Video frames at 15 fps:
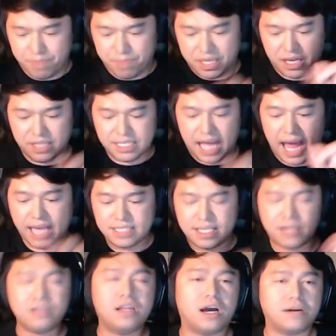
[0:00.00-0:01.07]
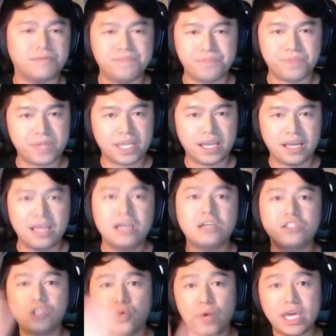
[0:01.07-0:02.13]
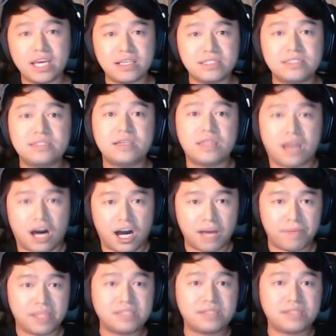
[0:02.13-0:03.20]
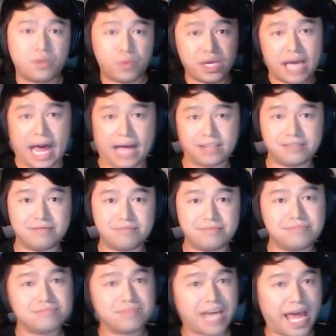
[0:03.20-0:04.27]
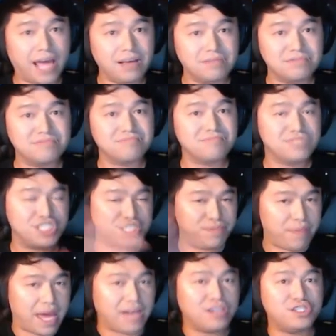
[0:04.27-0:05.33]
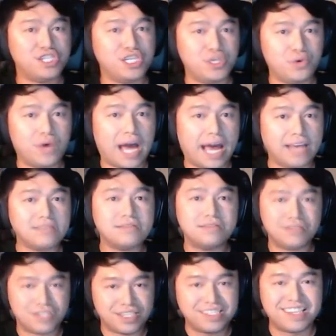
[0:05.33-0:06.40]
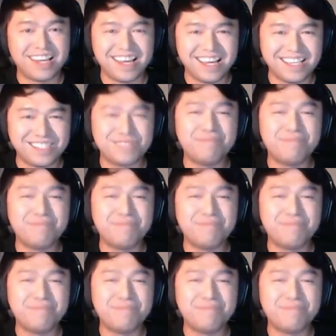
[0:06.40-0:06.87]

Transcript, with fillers: because I said no. Tweaks to the augments that we got, okay? Just managing you guys, just, just